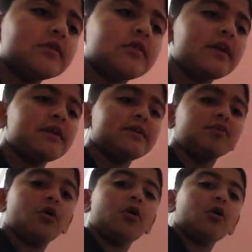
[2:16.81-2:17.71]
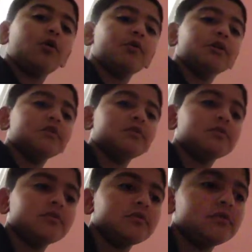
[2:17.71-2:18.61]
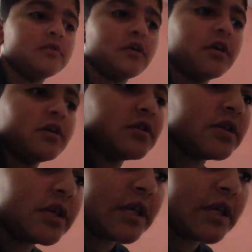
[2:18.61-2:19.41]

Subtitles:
light is always on